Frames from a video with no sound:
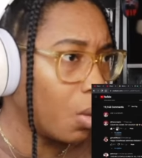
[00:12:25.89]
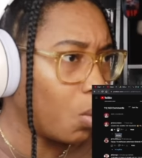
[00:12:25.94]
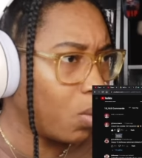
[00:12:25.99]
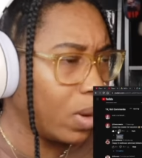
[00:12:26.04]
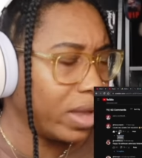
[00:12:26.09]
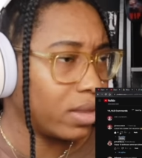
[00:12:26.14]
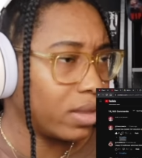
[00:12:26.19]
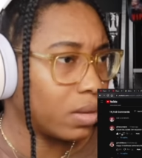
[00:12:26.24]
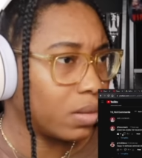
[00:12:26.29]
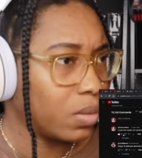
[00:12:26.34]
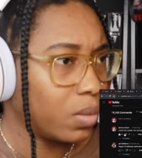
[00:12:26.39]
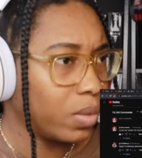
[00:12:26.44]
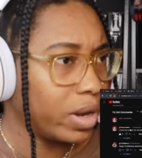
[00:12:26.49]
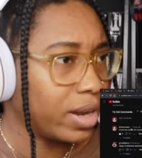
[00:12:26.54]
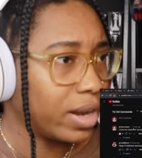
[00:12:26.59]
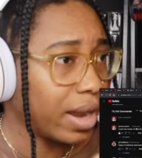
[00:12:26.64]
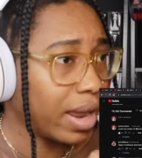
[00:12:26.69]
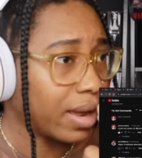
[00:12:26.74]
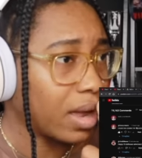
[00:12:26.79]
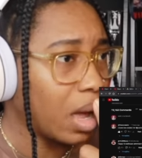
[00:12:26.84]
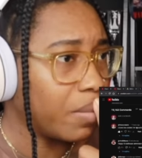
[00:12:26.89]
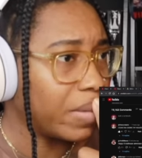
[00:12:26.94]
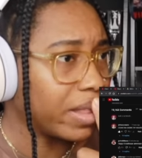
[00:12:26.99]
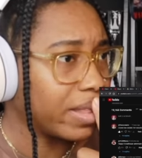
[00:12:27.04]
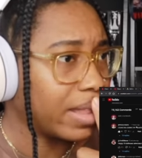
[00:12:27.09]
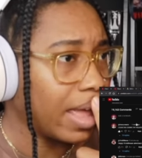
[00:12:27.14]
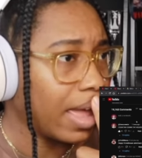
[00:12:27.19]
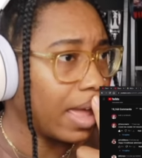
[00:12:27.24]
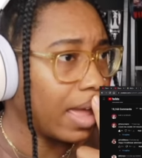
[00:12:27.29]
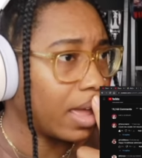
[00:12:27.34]
What did I comment
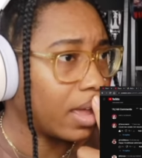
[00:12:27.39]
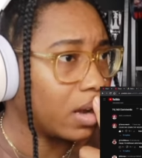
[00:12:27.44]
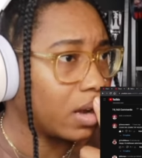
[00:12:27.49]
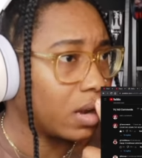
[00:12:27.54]
that?